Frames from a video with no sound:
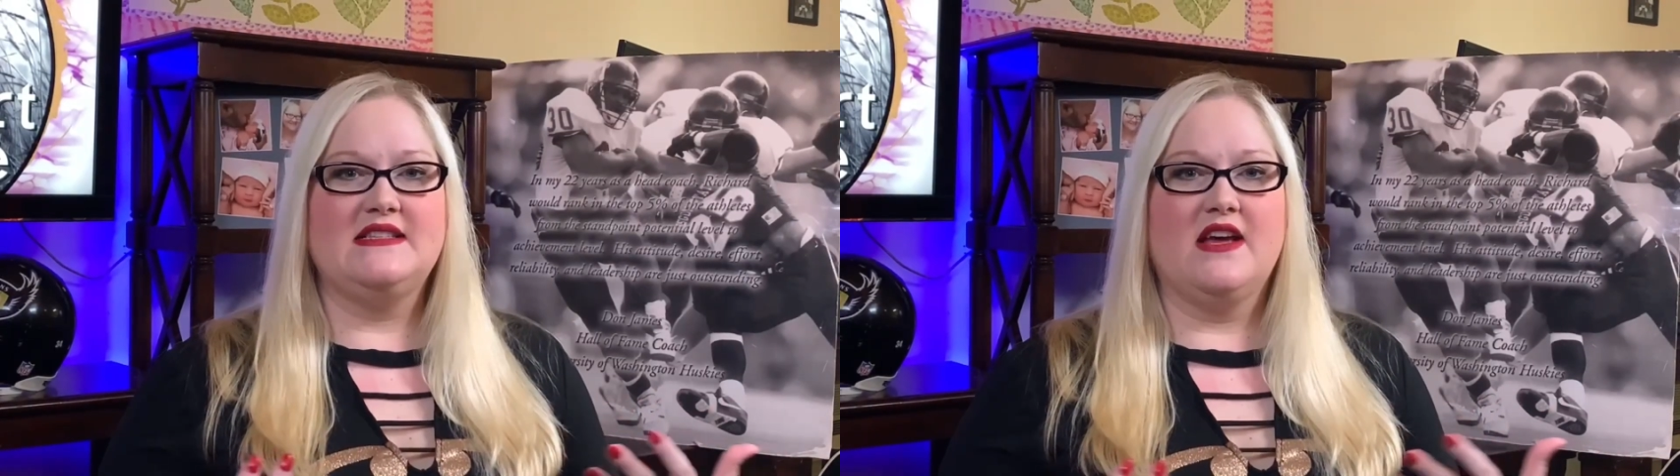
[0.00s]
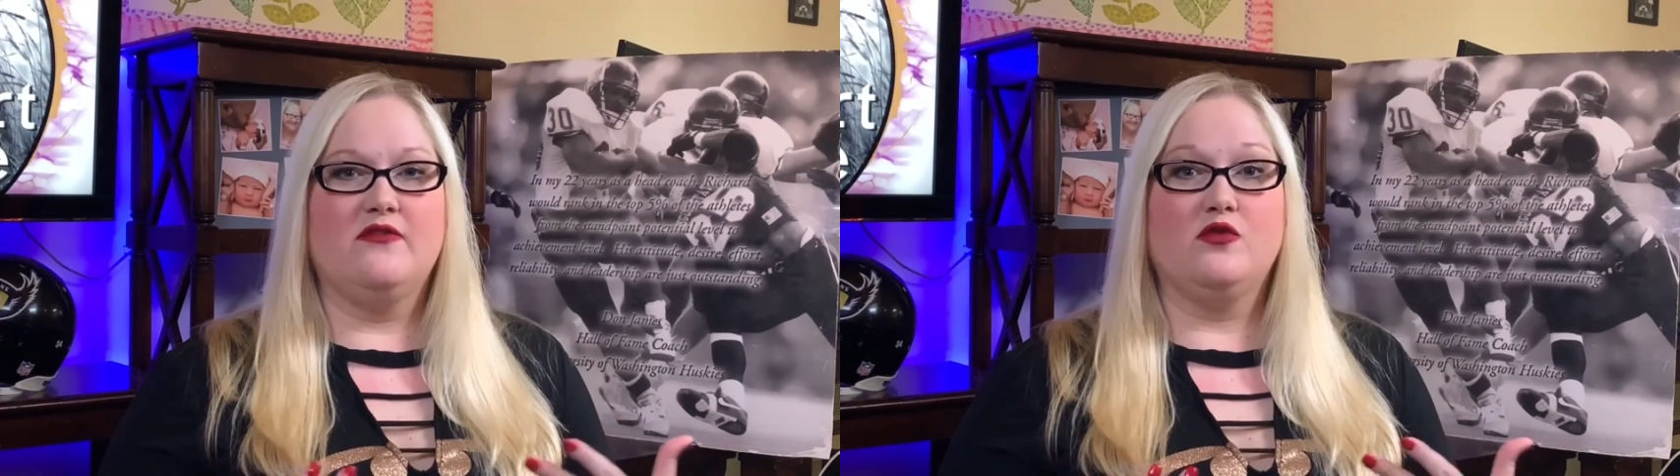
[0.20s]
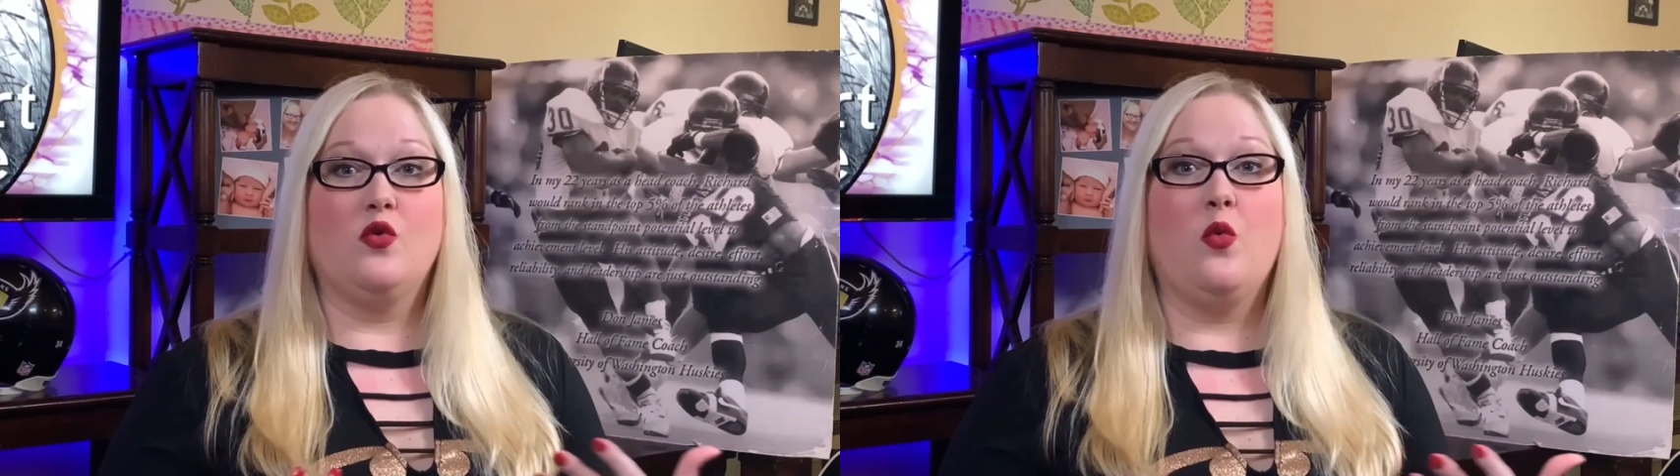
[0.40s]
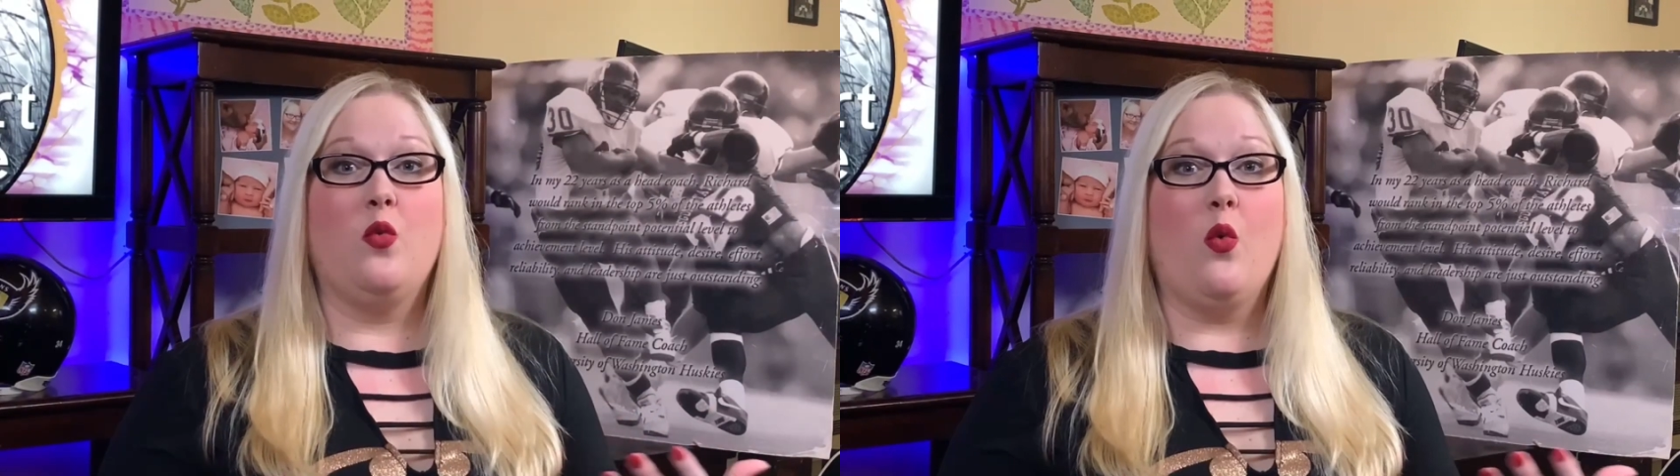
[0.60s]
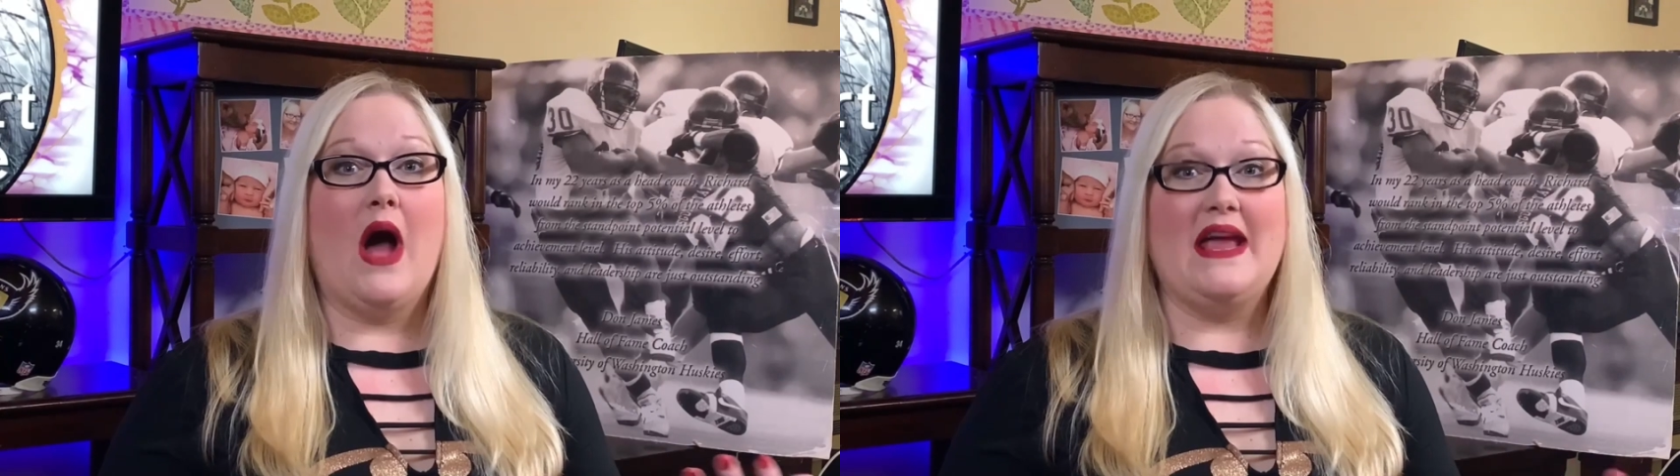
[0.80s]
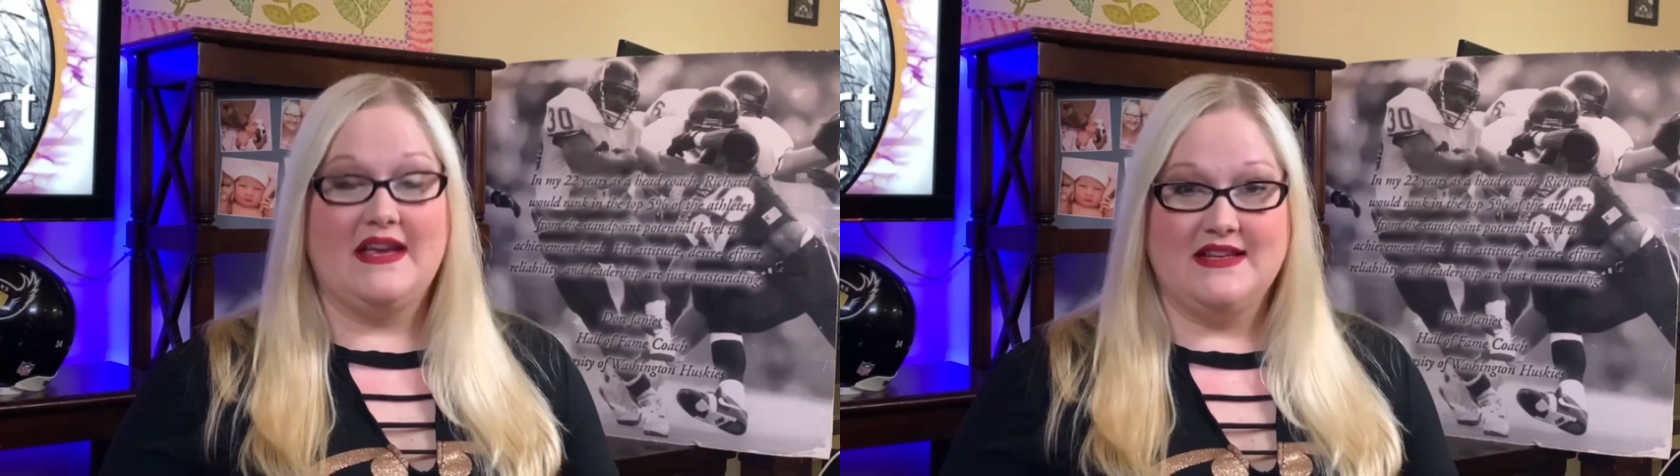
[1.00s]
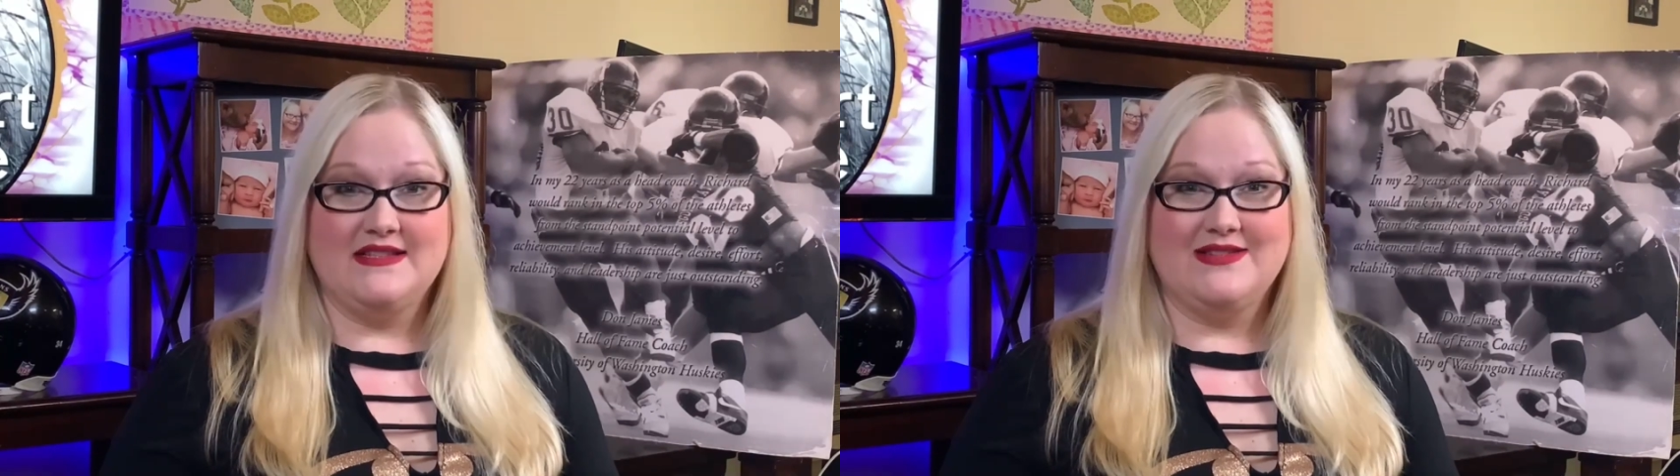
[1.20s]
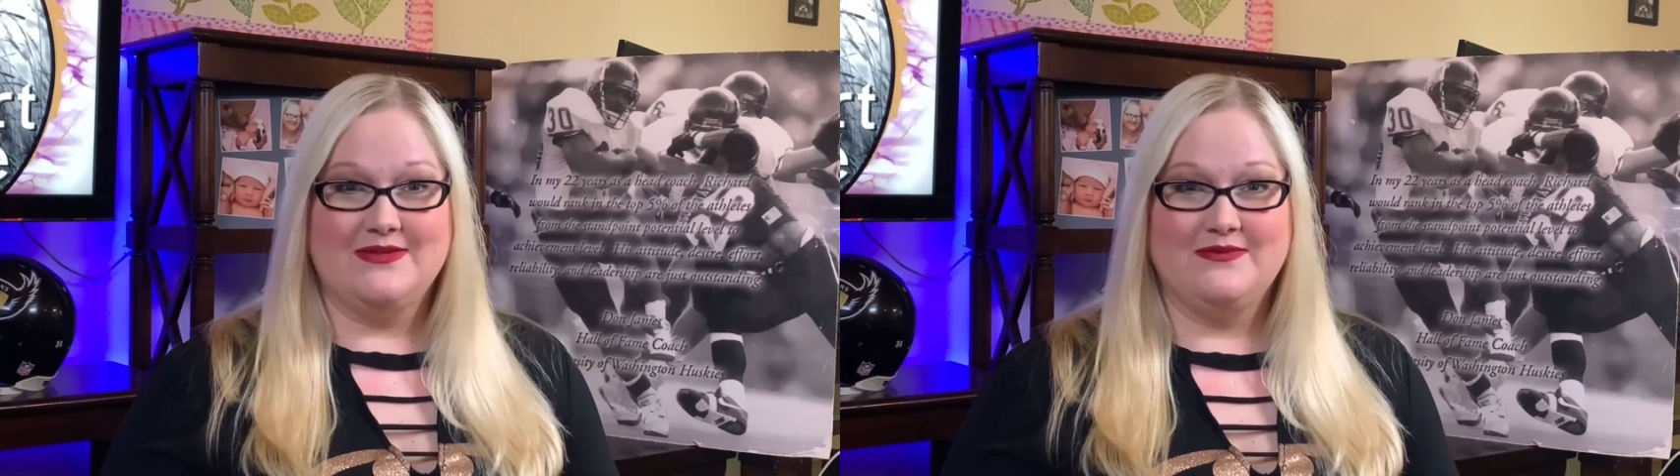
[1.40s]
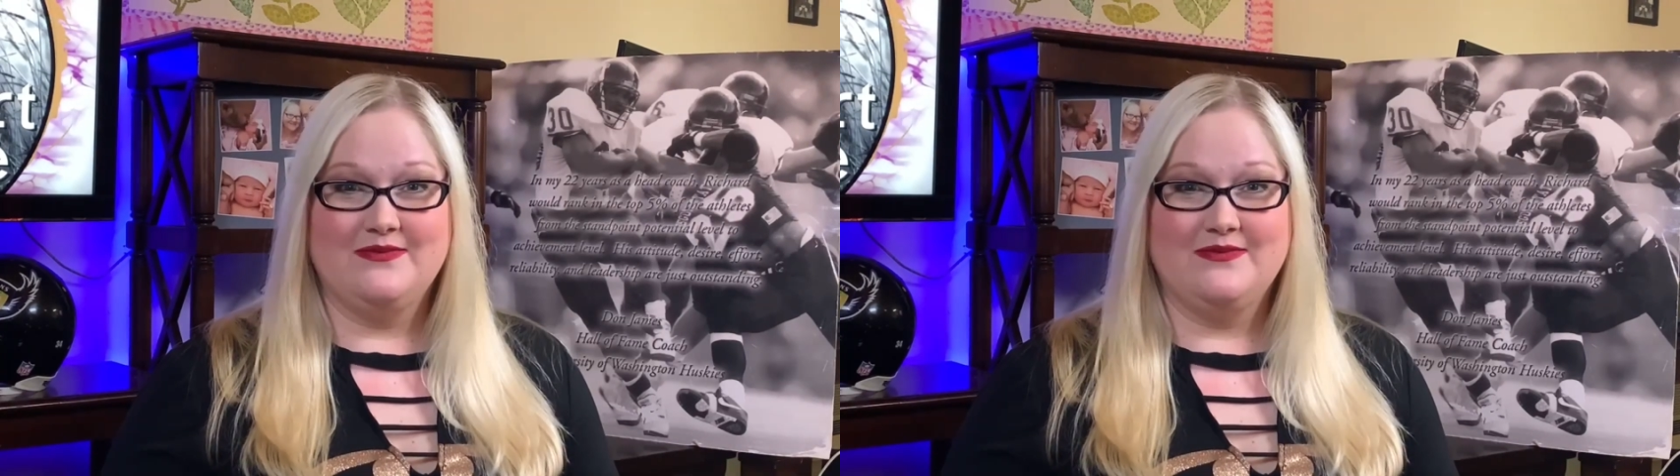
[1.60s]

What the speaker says: of quiet.